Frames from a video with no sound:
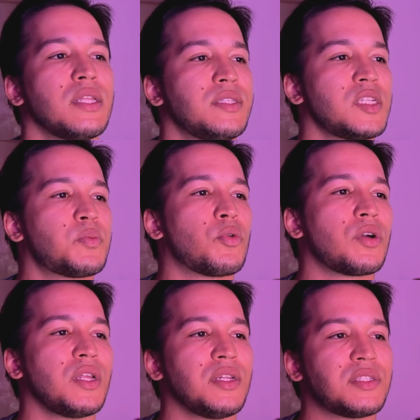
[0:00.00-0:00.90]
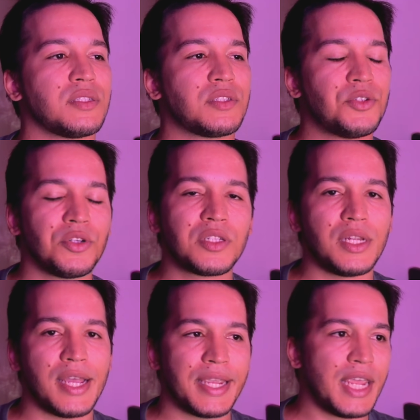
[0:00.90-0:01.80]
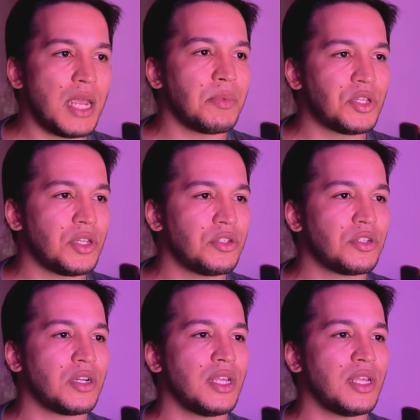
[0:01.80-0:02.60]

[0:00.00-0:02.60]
This board is seriously a game changer.